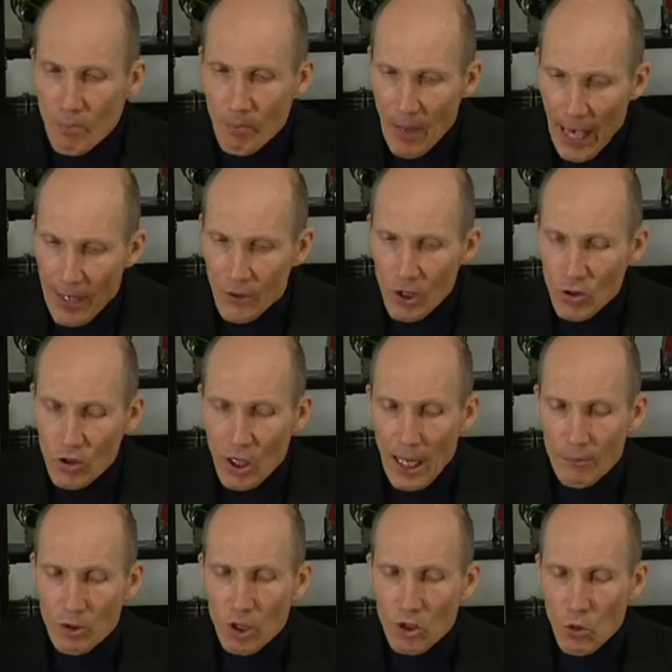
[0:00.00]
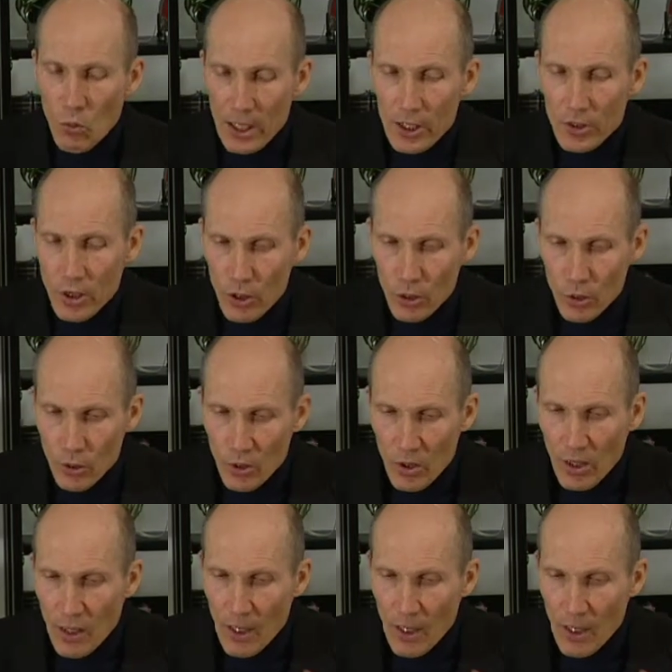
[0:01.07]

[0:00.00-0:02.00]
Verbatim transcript: Matthew chapter 22,